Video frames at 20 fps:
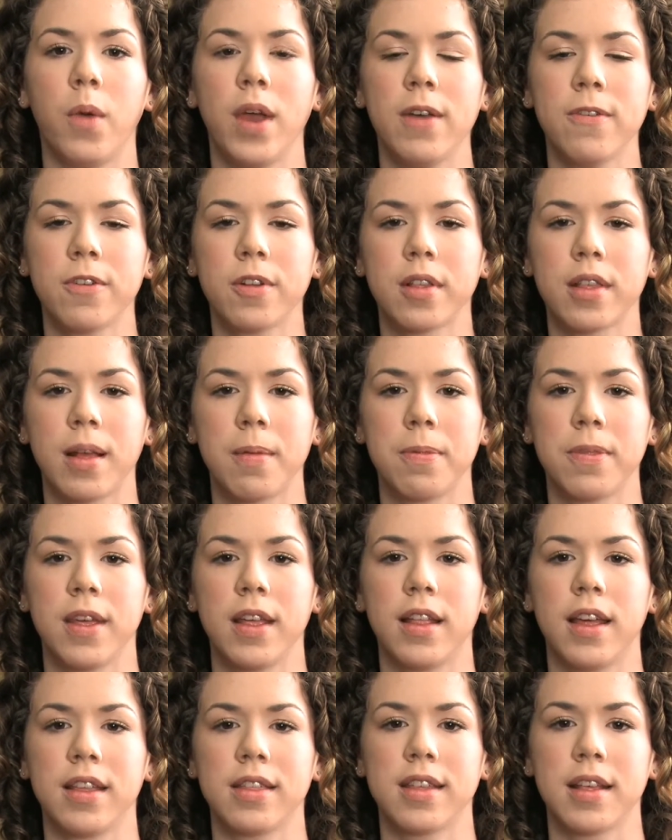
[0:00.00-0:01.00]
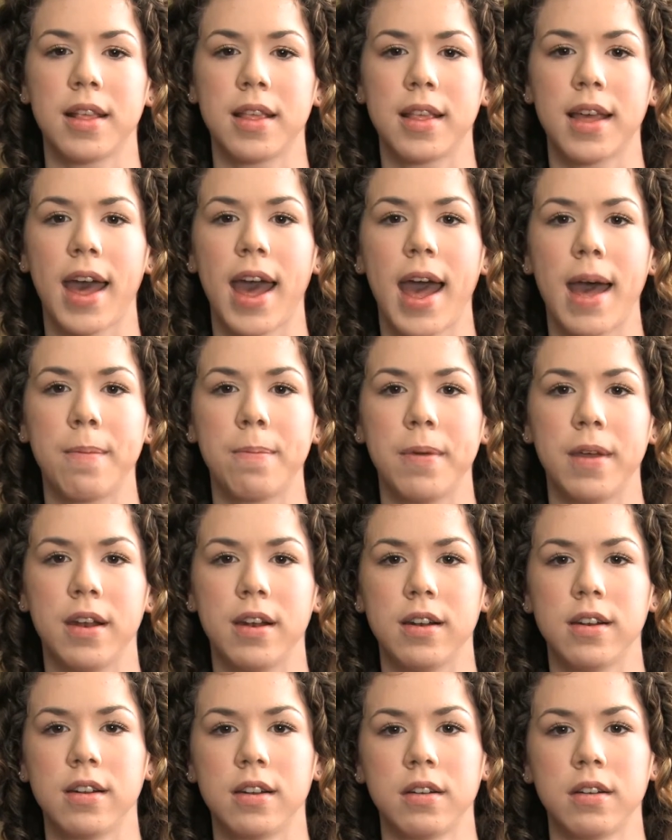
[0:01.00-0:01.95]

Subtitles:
wait for something like this to happen.